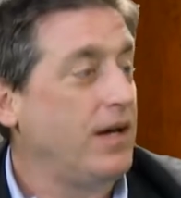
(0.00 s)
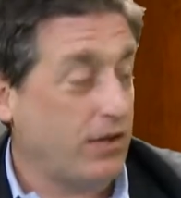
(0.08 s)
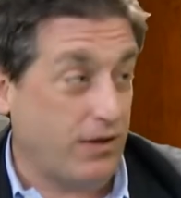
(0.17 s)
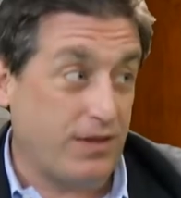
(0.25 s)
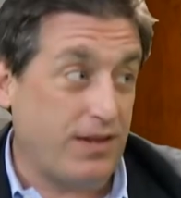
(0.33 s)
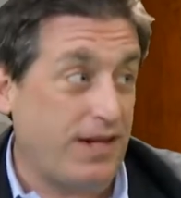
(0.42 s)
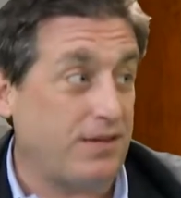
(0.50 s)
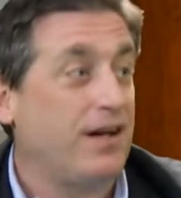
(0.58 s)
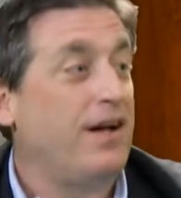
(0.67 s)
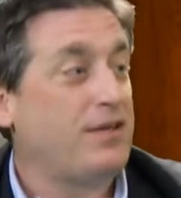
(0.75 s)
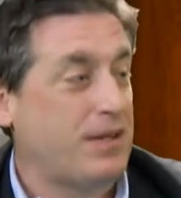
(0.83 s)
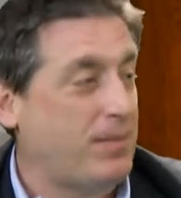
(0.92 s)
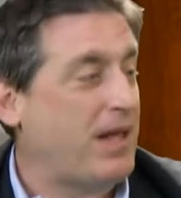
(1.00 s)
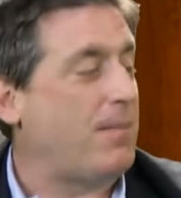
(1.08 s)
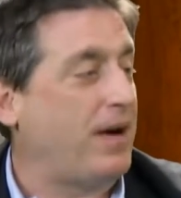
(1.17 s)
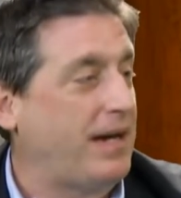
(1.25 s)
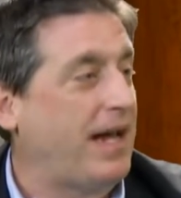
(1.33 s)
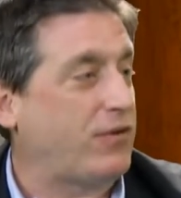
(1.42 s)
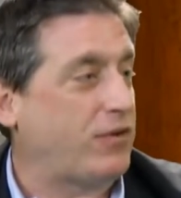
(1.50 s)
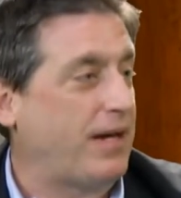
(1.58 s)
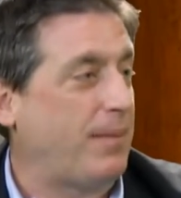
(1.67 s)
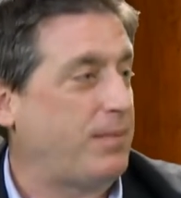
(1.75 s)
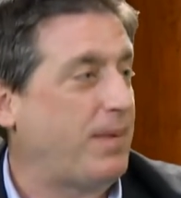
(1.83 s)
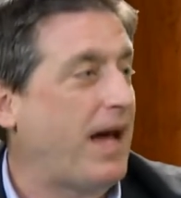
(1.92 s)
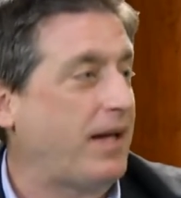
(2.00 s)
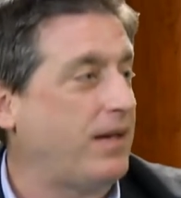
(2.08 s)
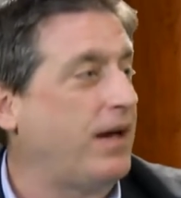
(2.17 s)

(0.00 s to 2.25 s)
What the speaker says: the good thing is some of that money actually comes back